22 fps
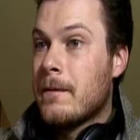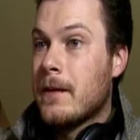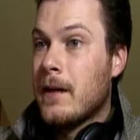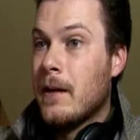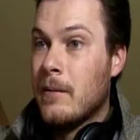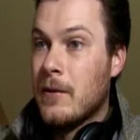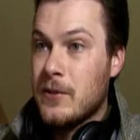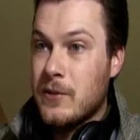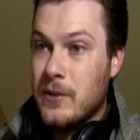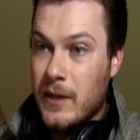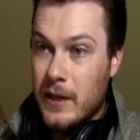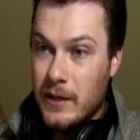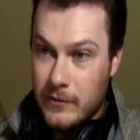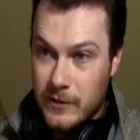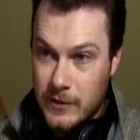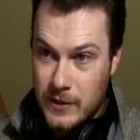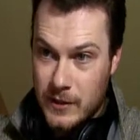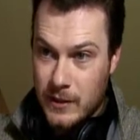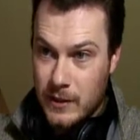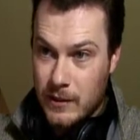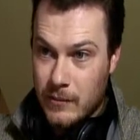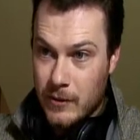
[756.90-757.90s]
I'm also kind of
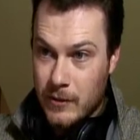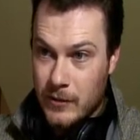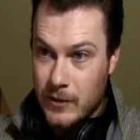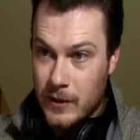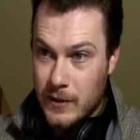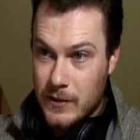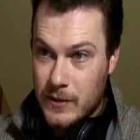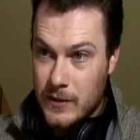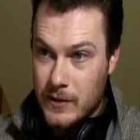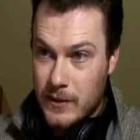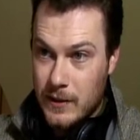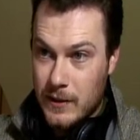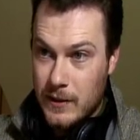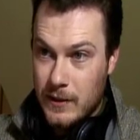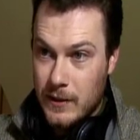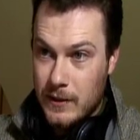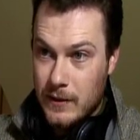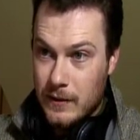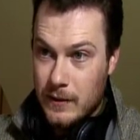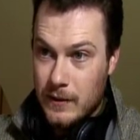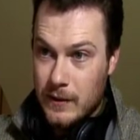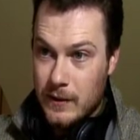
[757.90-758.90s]
excited about this.
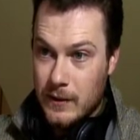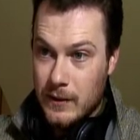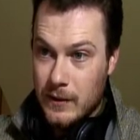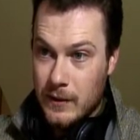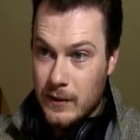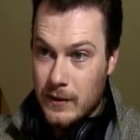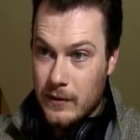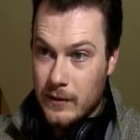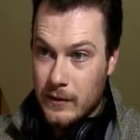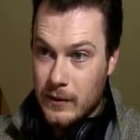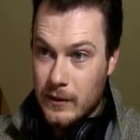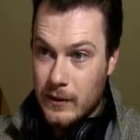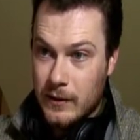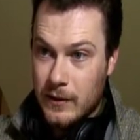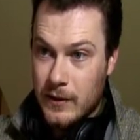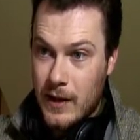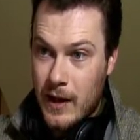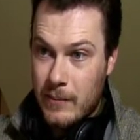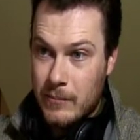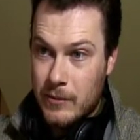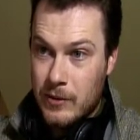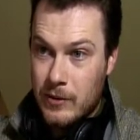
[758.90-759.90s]
The little
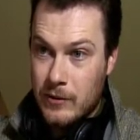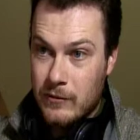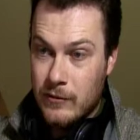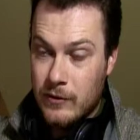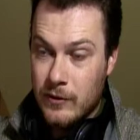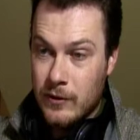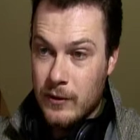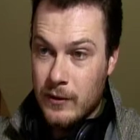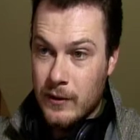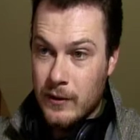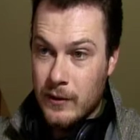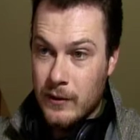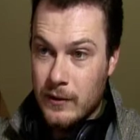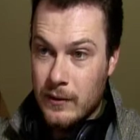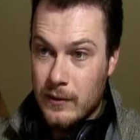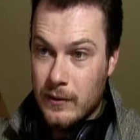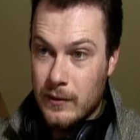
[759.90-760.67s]
adapter for the